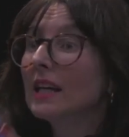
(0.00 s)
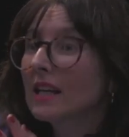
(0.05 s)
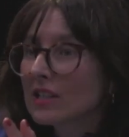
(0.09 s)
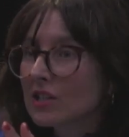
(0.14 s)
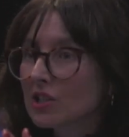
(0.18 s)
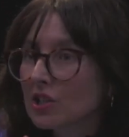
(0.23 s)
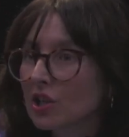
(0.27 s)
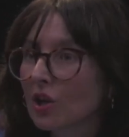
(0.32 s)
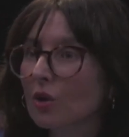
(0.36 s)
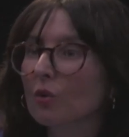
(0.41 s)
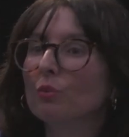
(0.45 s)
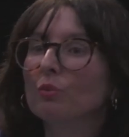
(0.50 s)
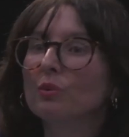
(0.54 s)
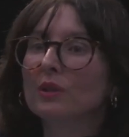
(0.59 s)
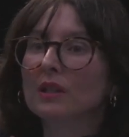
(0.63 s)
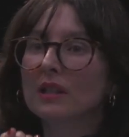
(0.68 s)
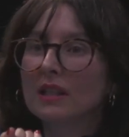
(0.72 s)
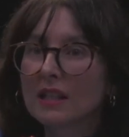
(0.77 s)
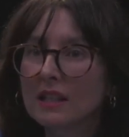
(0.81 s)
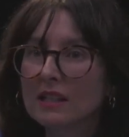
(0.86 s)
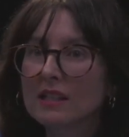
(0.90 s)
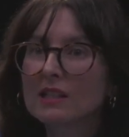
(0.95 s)
So we
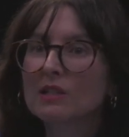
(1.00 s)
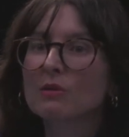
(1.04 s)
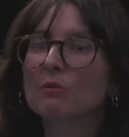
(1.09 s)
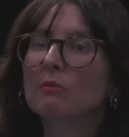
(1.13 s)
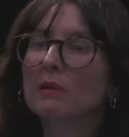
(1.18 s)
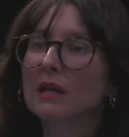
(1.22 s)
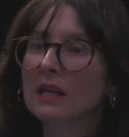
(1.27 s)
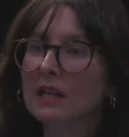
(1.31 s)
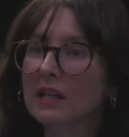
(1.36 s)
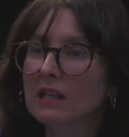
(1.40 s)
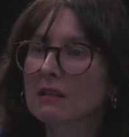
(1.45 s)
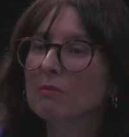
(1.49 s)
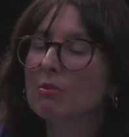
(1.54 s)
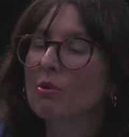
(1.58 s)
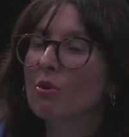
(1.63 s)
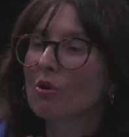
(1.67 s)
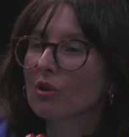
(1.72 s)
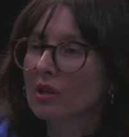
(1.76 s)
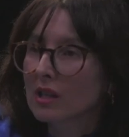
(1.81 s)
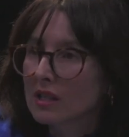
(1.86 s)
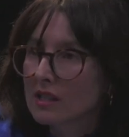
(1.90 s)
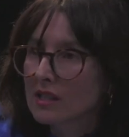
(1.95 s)
need to make it
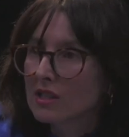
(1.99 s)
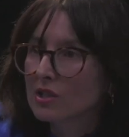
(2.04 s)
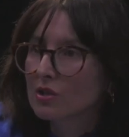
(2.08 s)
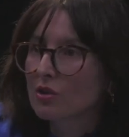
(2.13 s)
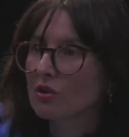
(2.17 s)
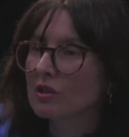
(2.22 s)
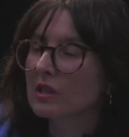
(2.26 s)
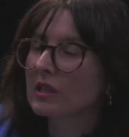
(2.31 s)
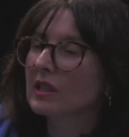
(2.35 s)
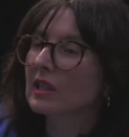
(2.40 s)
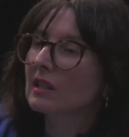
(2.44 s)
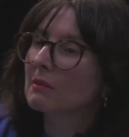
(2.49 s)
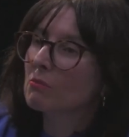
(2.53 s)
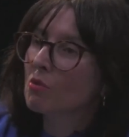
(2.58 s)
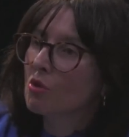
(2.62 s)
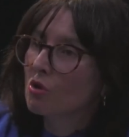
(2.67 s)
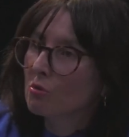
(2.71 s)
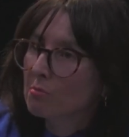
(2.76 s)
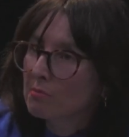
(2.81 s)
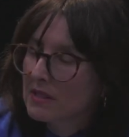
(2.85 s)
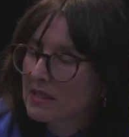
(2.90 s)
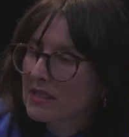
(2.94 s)
more historical,
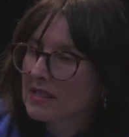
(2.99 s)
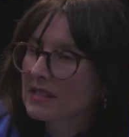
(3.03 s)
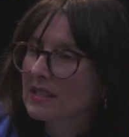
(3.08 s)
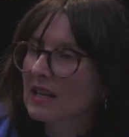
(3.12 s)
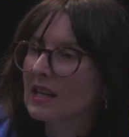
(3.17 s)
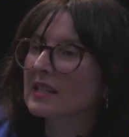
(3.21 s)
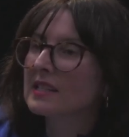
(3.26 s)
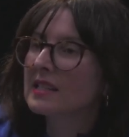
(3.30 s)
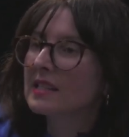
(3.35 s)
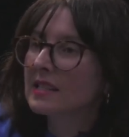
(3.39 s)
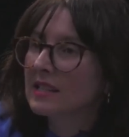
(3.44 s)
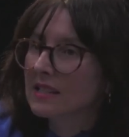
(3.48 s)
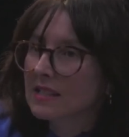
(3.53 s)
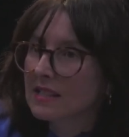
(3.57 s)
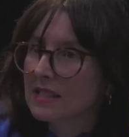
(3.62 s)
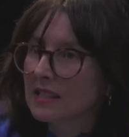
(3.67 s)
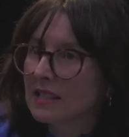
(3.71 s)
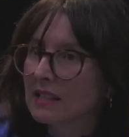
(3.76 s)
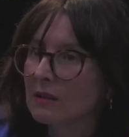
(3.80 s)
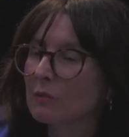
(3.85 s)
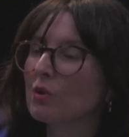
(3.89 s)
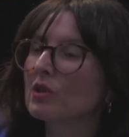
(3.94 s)
more precise to
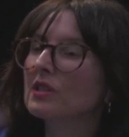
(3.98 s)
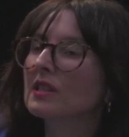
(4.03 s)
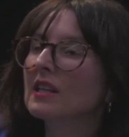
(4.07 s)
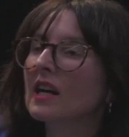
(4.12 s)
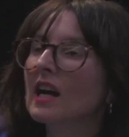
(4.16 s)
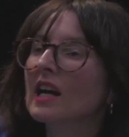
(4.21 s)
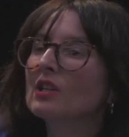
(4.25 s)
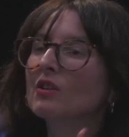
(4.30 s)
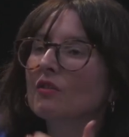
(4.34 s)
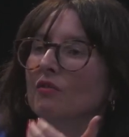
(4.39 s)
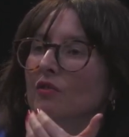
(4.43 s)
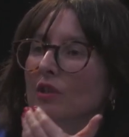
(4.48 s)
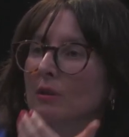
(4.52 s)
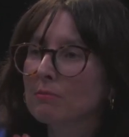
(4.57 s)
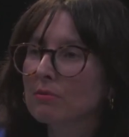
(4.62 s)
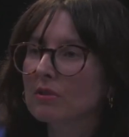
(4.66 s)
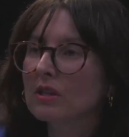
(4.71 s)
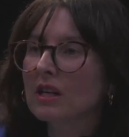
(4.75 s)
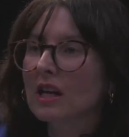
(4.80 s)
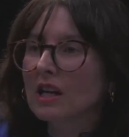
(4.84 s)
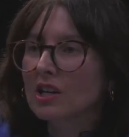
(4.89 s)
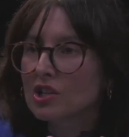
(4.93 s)
see what kind of
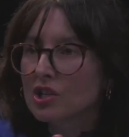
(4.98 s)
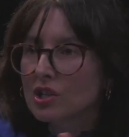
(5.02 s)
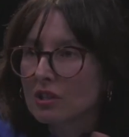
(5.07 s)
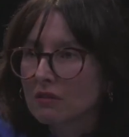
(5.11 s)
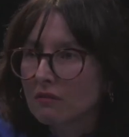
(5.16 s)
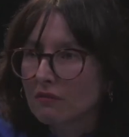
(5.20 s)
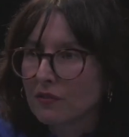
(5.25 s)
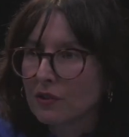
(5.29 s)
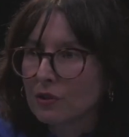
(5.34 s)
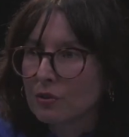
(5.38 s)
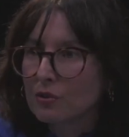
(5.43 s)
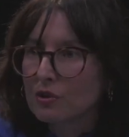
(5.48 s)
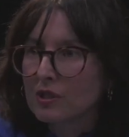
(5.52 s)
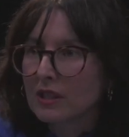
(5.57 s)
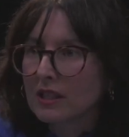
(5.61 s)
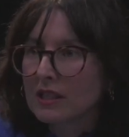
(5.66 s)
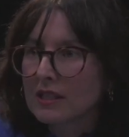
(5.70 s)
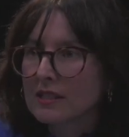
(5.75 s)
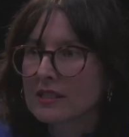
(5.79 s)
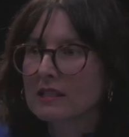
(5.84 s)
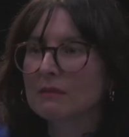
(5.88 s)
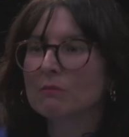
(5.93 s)
reproduction
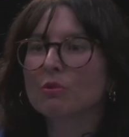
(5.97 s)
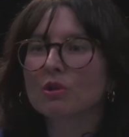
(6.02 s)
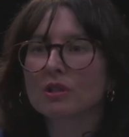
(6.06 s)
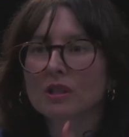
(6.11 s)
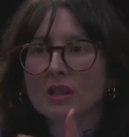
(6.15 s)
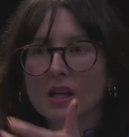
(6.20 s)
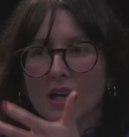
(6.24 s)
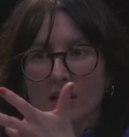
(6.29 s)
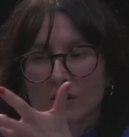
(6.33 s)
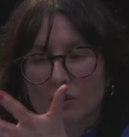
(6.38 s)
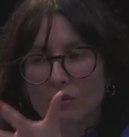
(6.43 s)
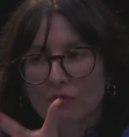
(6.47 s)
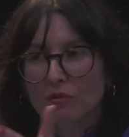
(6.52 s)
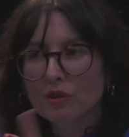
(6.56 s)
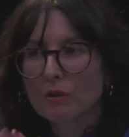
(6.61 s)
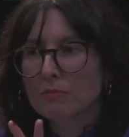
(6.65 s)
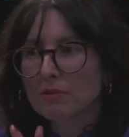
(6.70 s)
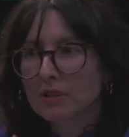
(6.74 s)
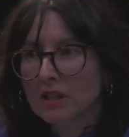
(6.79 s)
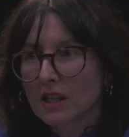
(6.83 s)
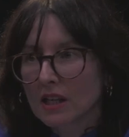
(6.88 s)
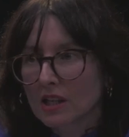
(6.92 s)
feudalism, what kind of
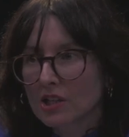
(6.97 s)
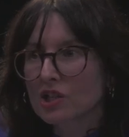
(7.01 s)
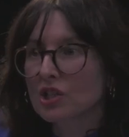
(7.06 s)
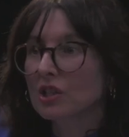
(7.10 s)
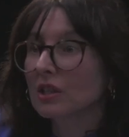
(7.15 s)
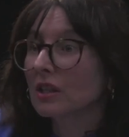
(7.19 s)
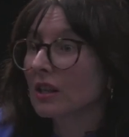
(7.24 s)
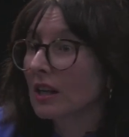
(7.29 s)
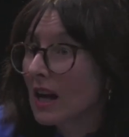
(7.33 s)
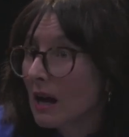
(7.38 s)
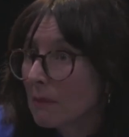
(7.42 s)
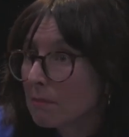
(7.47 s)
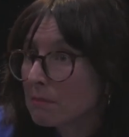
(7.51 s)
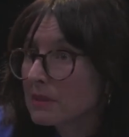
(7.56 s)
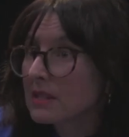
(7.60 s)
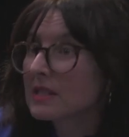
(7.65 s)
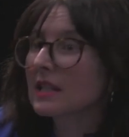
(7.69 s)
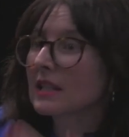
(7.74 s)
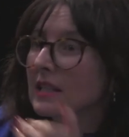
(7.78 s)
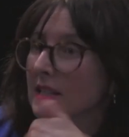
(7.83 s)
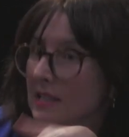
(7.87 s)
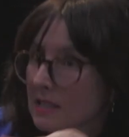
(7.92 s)
reproduction
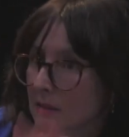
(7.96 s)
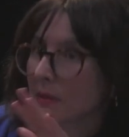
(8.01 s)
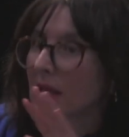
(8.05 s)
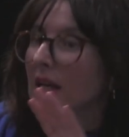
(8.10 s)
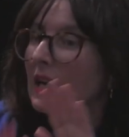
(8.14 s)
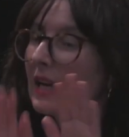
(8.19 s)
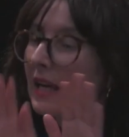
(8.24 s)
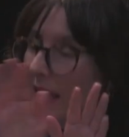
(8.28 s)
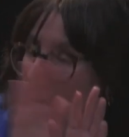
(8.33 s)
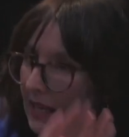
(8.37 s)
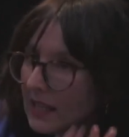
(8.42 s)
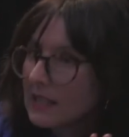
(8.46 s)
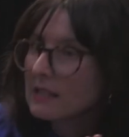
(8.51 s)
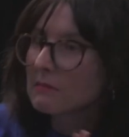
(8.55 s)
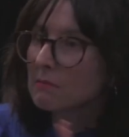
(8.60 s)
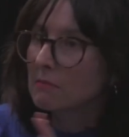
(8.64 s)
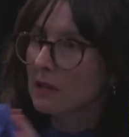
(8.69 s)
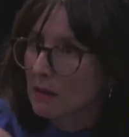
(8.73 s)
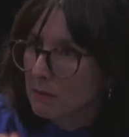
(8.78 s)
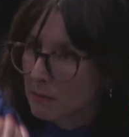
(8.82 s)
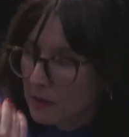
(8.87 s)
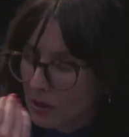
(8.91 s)
capitalism,
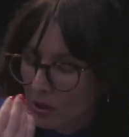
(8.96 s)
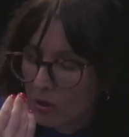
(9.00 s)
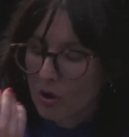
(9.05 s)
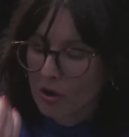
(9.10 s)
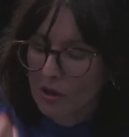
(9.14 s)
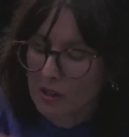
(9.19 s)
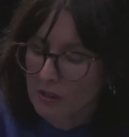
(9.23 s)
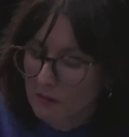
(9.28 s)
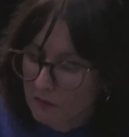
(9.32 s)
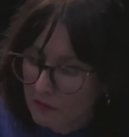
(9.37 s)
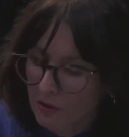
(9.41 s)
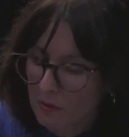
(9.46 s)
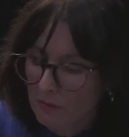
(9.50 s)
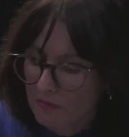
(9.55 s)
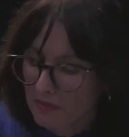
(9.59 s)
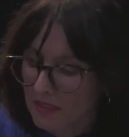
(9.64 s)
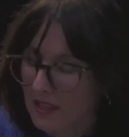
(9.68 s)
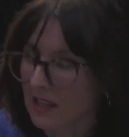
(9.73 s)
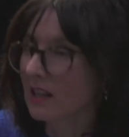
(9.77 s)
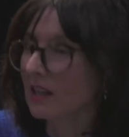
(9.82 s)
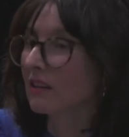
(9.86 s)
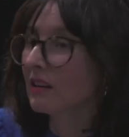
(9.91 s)
and maybe going from
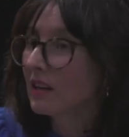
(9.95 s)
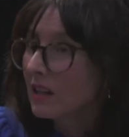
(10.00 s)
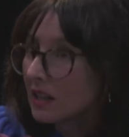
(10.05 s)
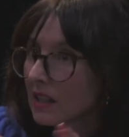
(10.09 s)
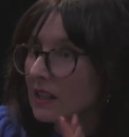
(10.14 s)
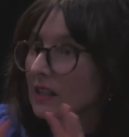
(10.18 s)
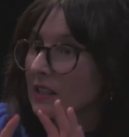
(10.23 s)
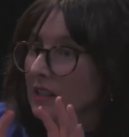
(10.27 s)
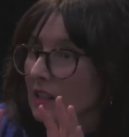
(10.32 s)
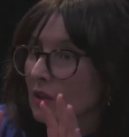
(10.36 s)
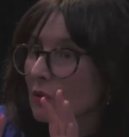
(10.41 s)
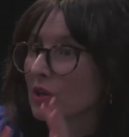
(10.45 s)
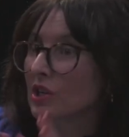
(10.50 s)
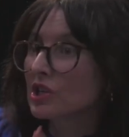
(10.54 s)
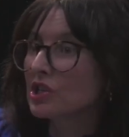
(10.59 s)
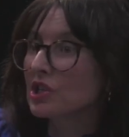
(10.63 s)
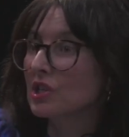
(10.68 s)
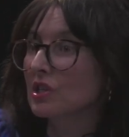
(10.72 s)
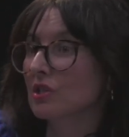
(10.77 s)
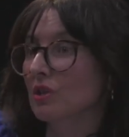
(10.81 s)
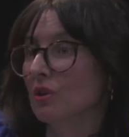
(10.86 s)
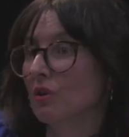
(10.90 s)
there in the
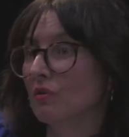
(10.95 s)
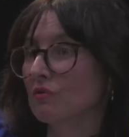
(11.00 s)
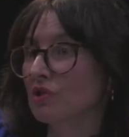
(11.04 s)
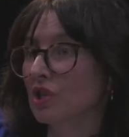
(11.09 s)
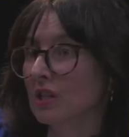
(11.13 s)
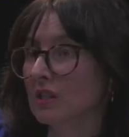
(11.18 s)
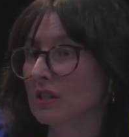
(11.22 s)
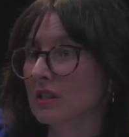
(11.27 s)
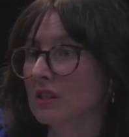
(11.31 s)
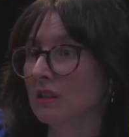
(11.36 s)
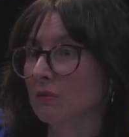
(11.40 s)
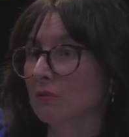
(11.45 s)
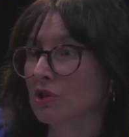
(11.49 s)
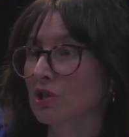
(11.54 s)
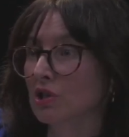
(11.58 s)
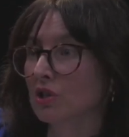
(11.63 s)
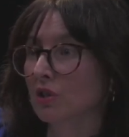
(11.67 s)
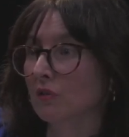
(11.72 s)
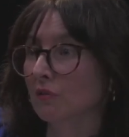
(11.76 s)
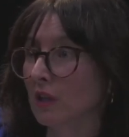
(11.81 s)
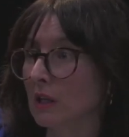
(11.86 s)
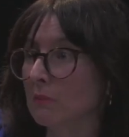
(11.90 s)
questions of gender
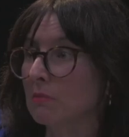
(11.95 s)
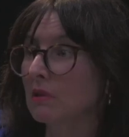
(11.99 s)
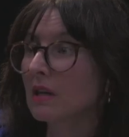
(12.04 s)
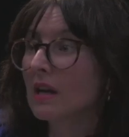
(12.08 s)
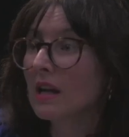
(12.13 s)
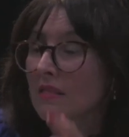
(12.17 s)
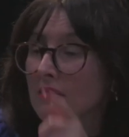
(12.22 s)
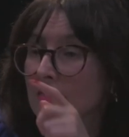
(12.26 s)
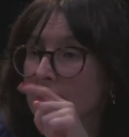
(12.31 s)
division of labor.